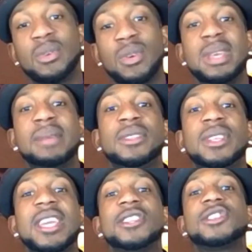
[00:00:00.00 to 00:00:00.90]
I want to be able
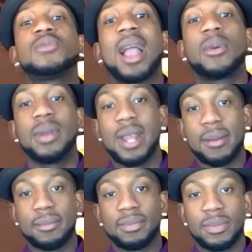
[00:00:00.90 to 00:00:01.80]
to interact with
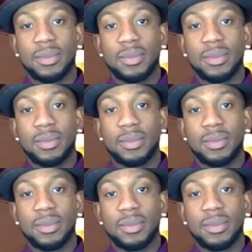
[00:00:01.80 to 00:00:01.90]
them.